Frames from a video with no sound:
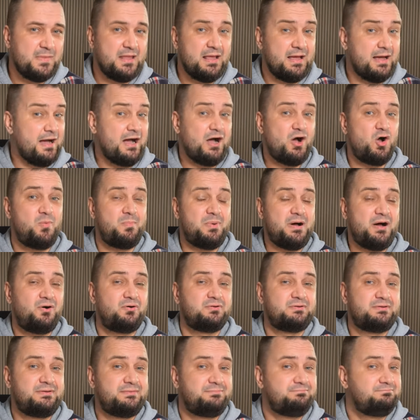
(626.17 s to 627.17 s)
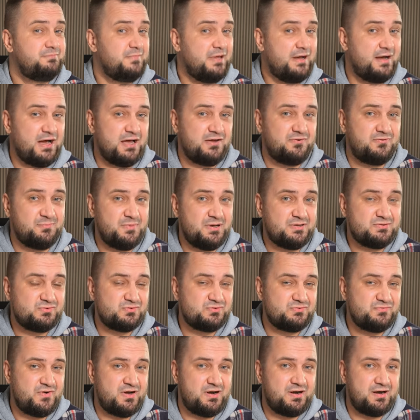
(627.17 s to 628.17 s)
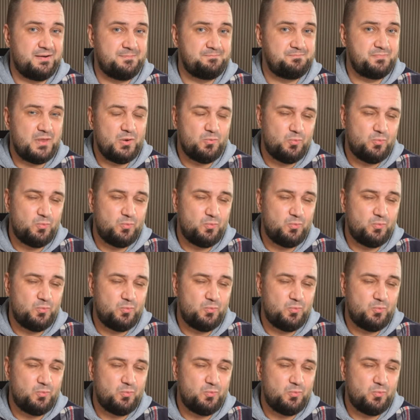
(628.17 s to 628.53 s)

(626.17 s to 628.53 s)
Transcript: How about the high-performance Susvara?